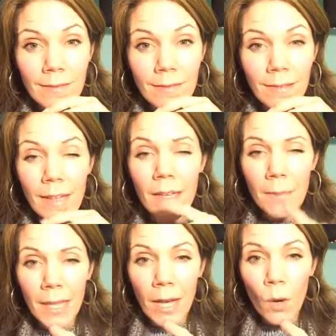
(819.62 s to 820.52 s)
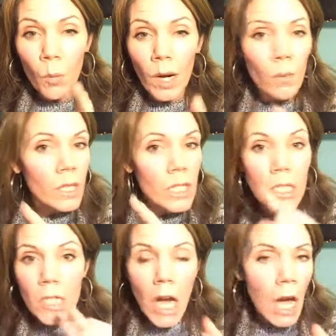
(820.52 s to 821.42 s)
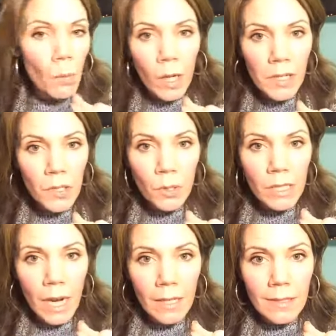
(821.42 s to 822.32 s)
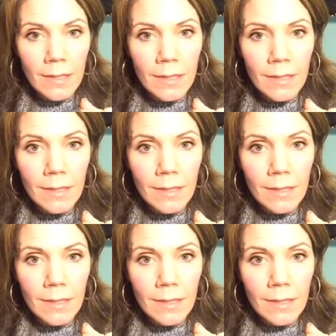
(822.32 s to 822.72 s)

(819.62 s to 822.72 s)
Okay, think about that. Where would it not want to store toxins?